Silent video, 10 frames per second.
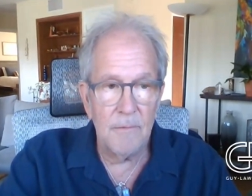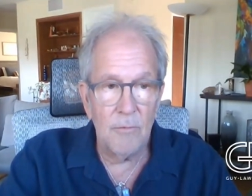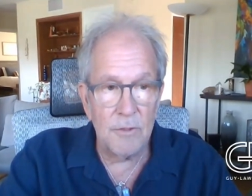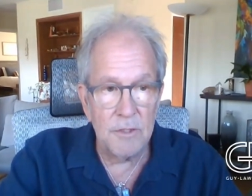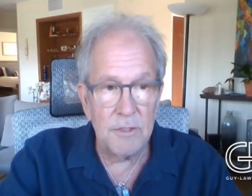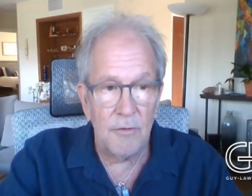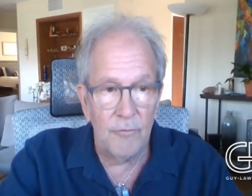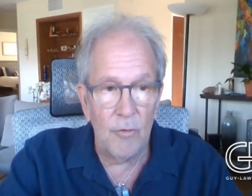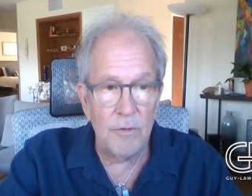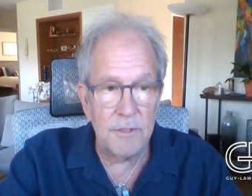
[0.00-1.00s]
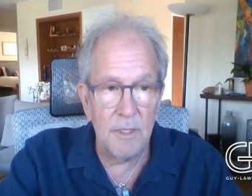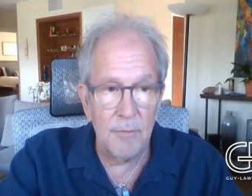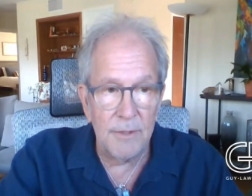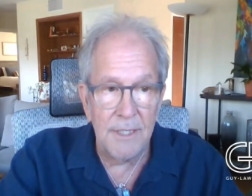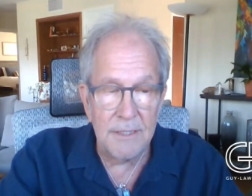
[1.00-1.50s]
which is unfortunate,
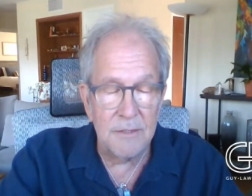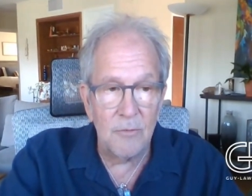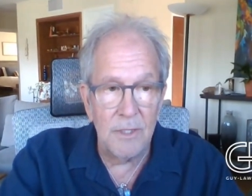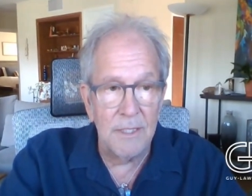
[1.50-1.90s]
but that's the way it